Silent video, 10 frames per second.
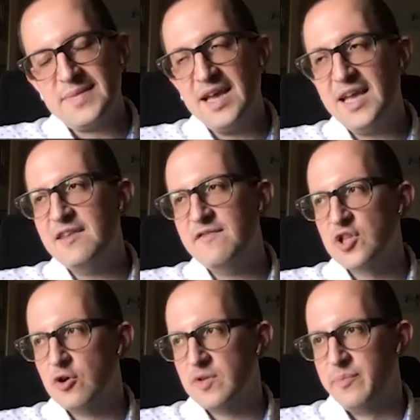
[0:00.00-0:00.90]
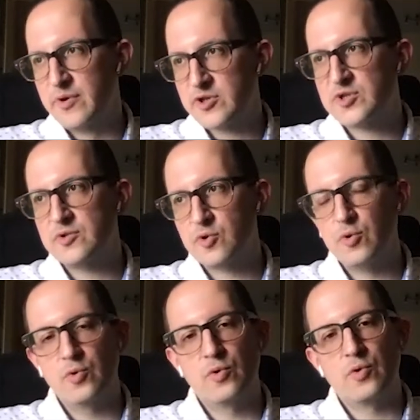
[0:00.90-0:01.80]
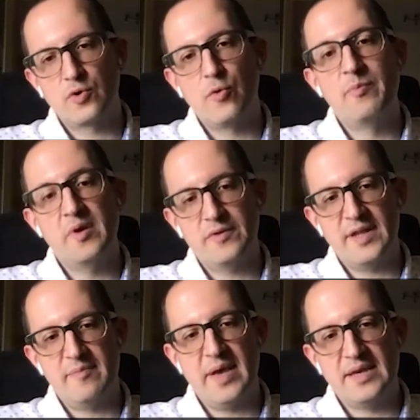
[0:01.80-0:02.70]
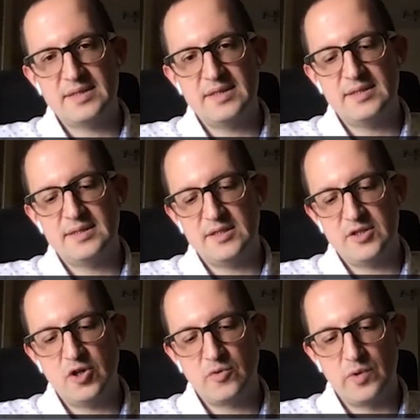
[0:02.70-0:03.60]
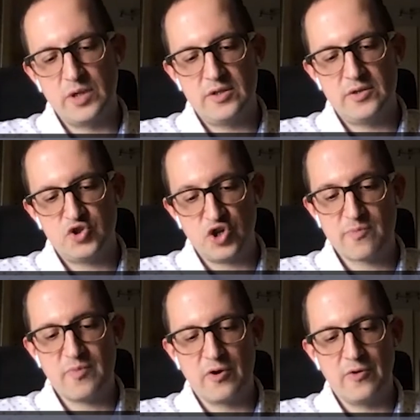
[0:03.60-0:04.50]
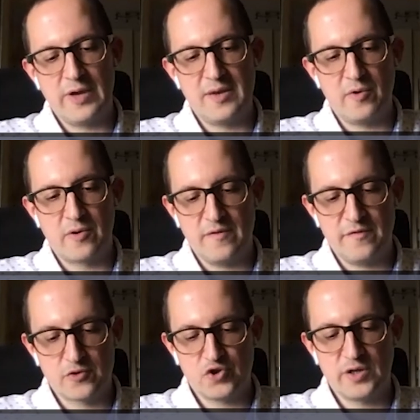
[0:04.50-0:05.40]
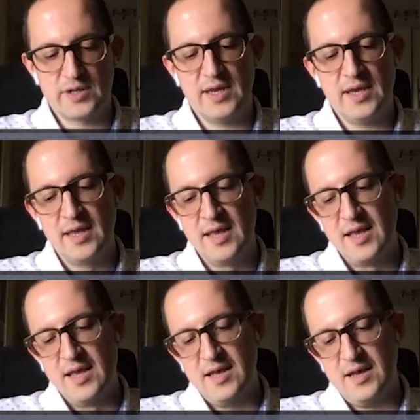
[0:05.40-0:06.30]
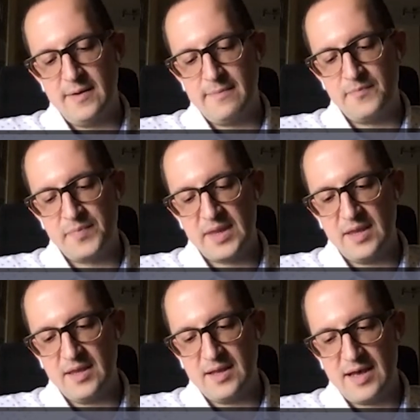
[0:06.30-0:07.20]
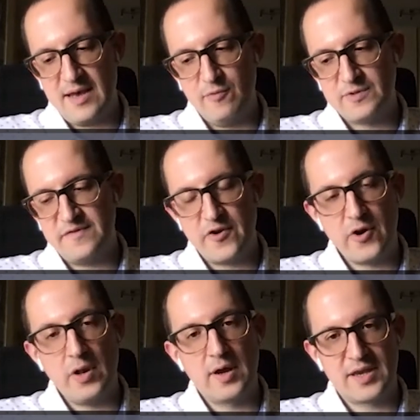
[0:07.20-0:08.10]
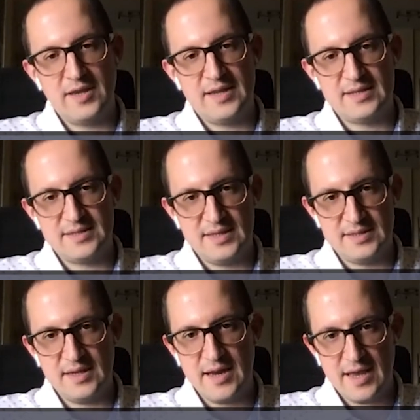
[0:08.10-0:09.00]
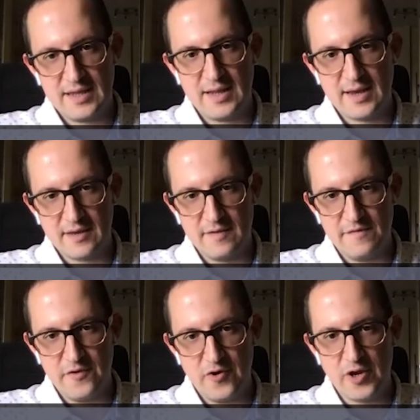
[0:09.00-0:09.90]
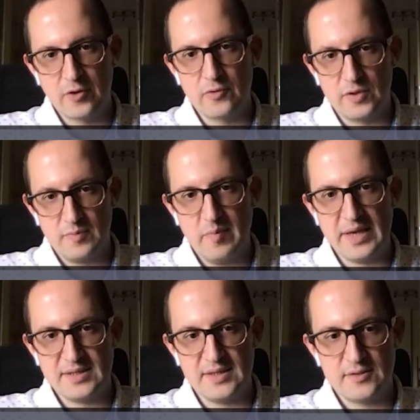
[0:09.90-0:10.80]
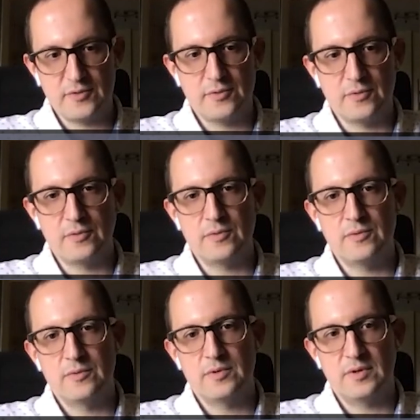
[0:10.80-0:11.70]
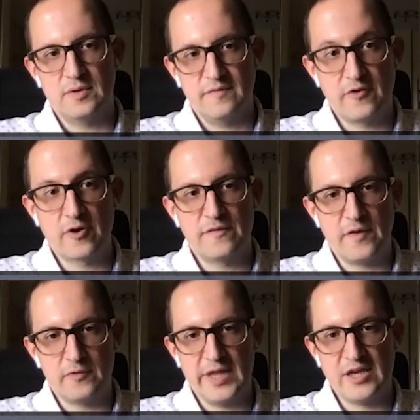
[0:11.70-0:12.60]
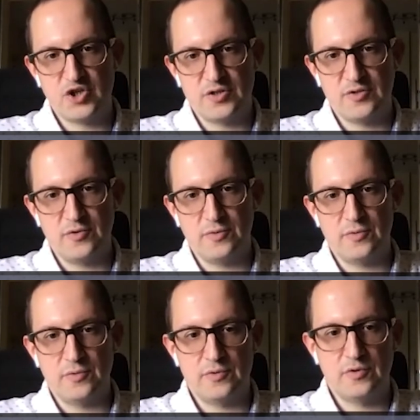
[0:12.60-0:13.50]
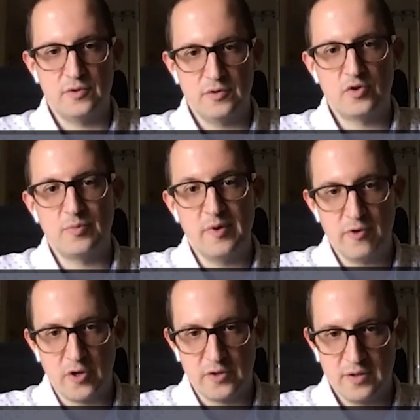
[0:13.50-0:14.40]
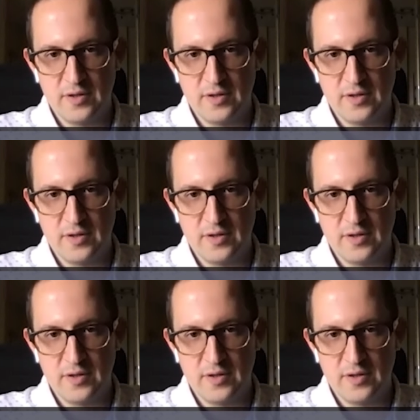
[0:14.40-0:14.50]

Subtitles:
And even though the person who built that base is not with ChartMogul anymore, unfortunately, I was very lucky in that sense that I had like a very good basis very good foundation to build on.